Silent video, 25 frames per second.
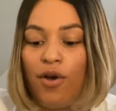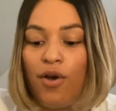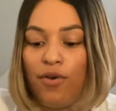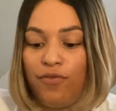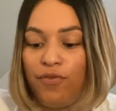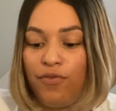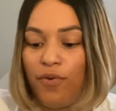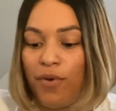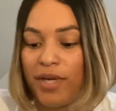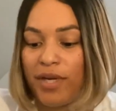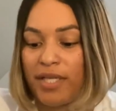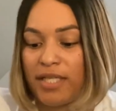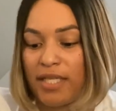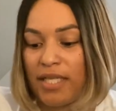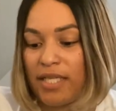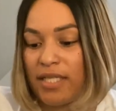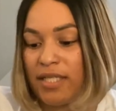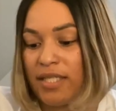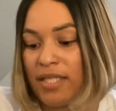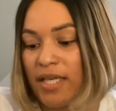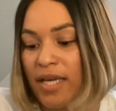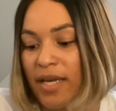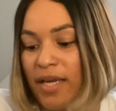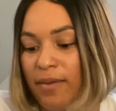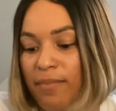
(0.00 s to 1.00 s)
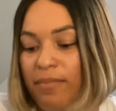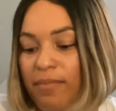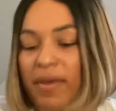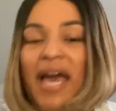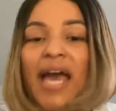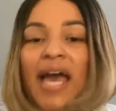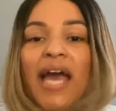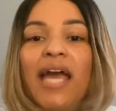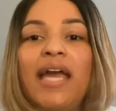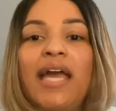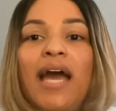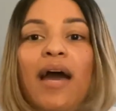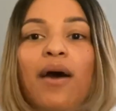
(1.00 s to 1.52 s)
for a decent
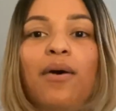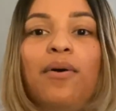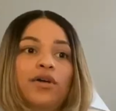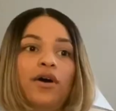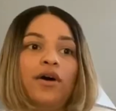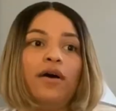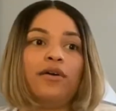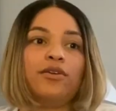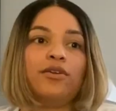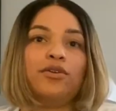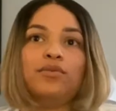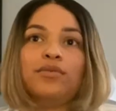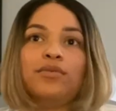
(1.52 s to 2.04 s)
payout. I